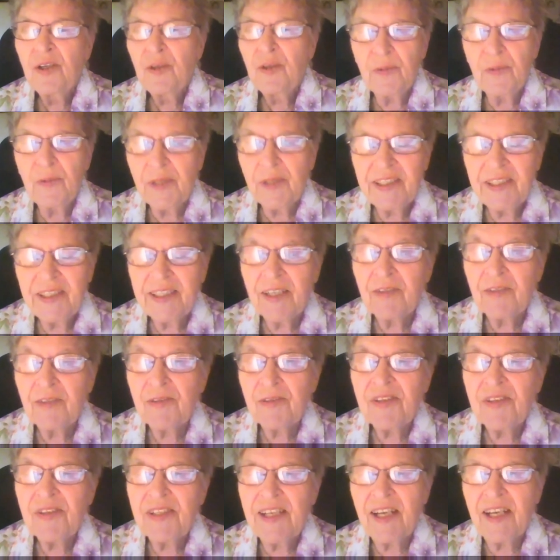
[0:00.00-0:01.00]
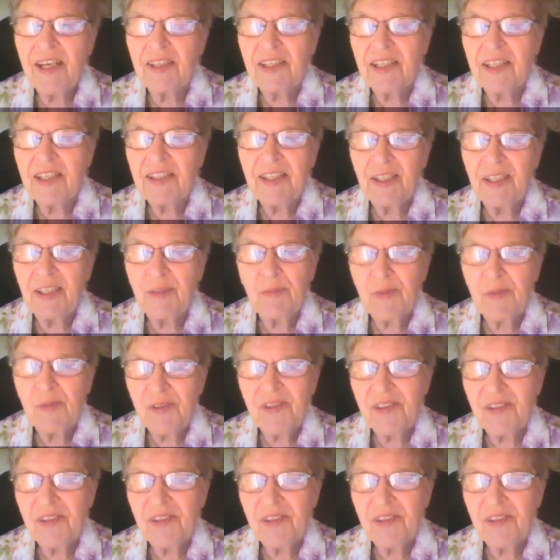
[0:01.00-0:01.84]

with the understanding that it was a